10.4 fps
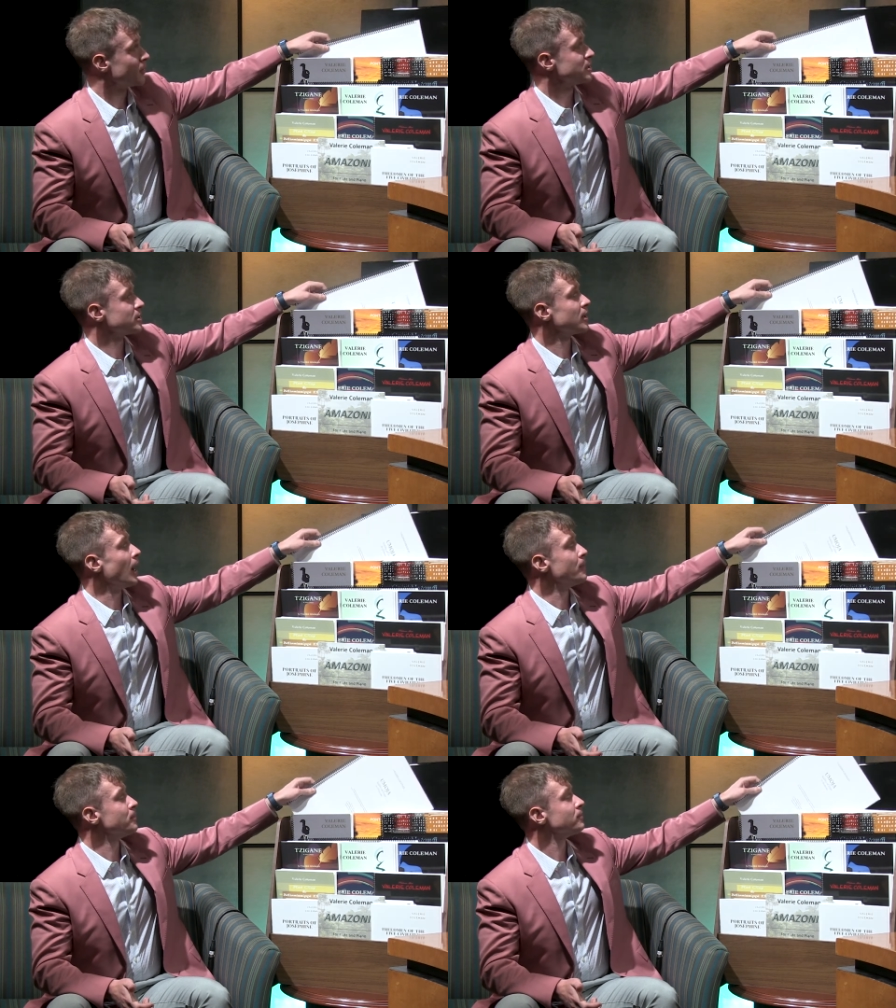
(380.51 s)
which
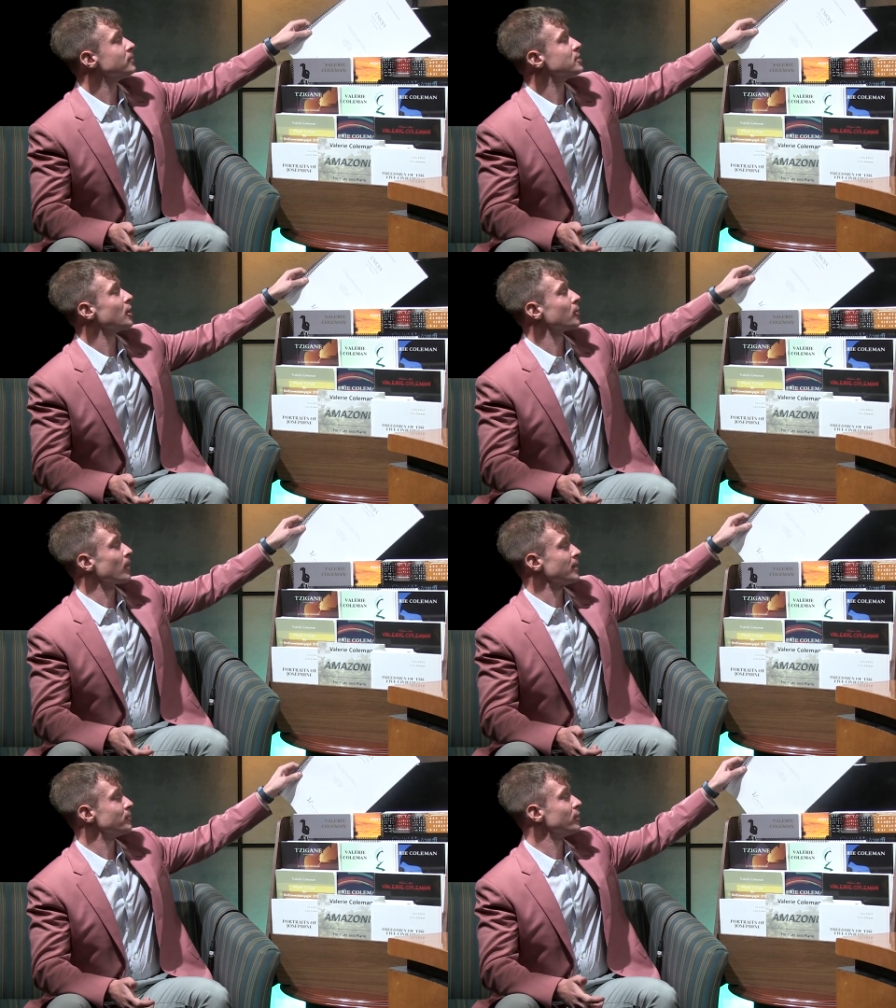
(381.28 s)
I'm so
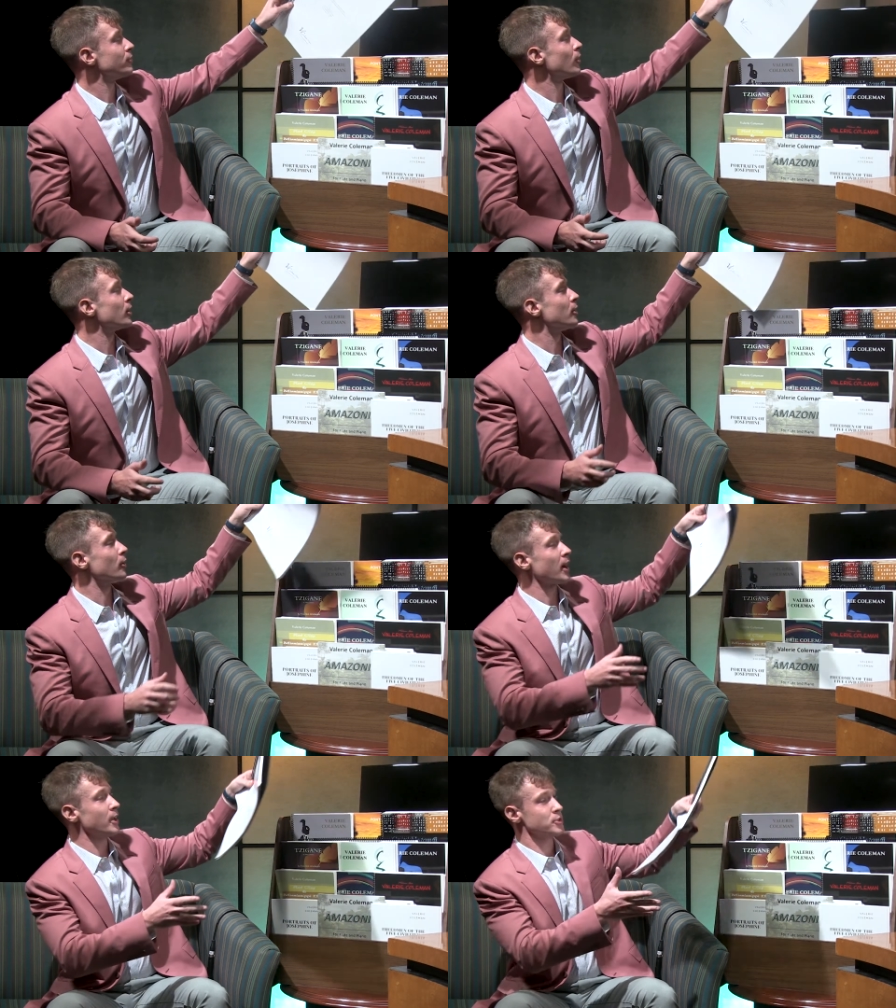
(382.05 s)
grateful for her
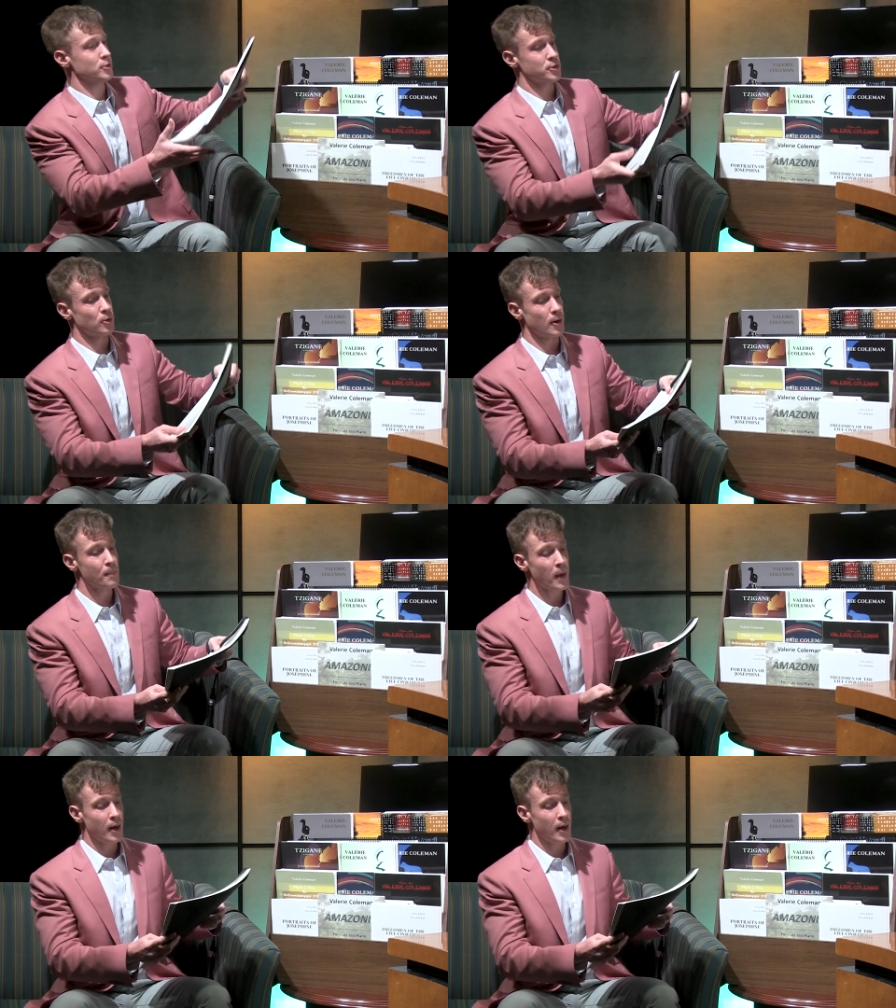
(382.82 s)
orchestral score.